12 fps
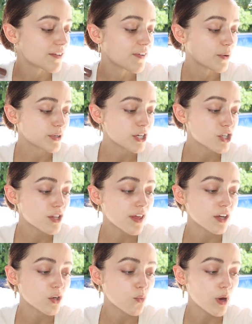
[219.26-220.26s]
foundation
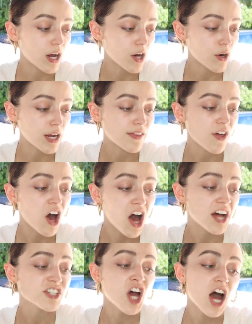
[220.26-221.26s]
that you wear in the
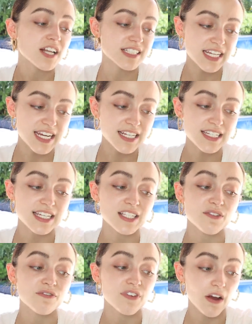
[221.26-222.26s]
hot, hot heat is
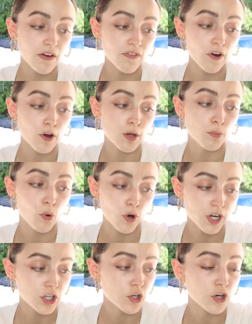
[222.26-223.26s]
very, very
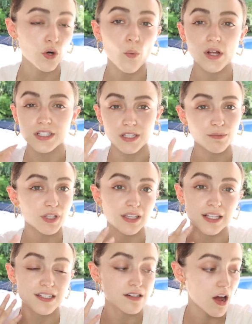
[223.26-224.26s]
important. You're gonna want something
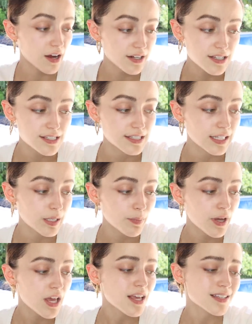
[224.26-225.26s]
that's not gonna slip,
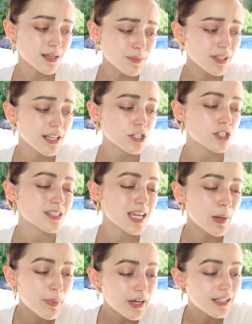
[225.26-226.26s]
something that's
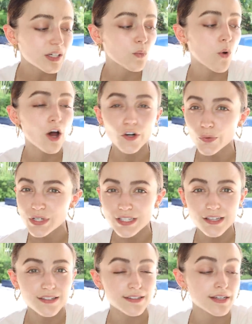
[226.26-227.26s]
typically water
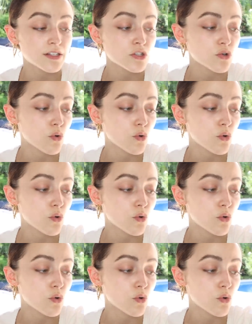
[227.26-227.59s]
resistant